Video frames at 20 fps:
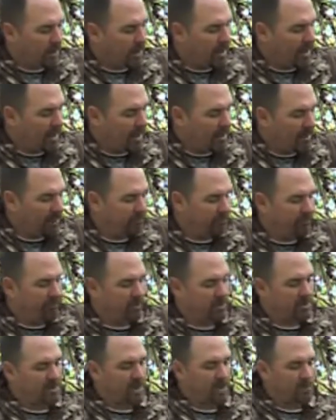have
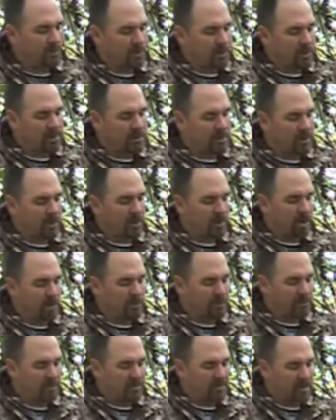a side release on the
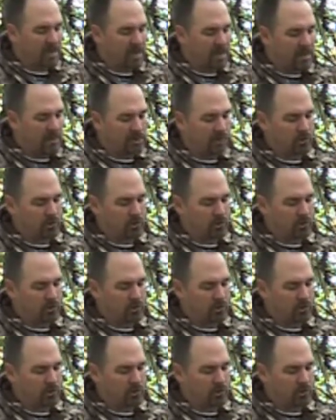opposite side,